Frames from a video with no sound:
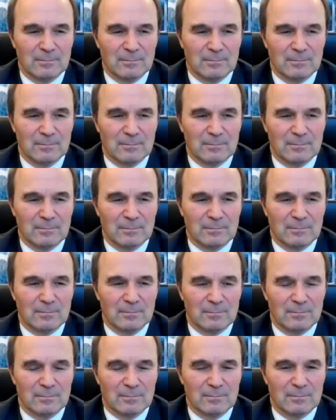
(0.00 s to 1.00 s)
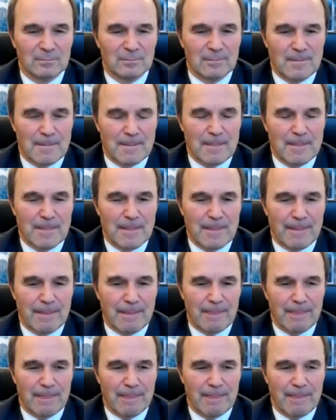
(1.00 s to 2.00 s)

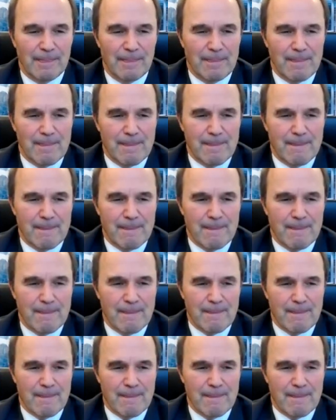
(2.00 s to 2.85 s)
(not speaking)